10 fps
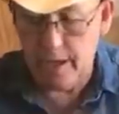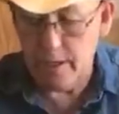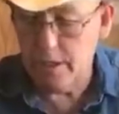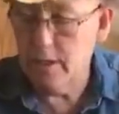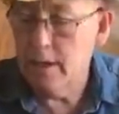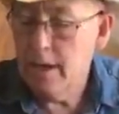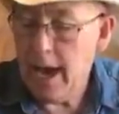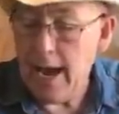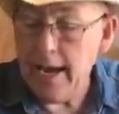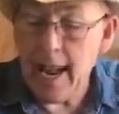this,
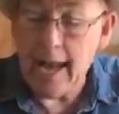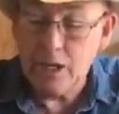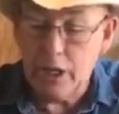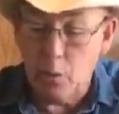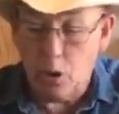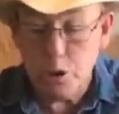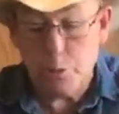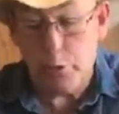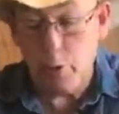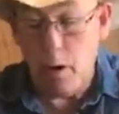and it actually
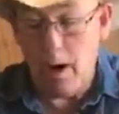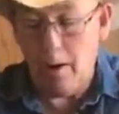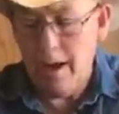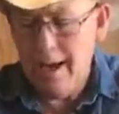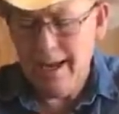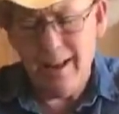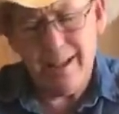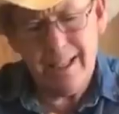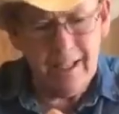works pretty well. Now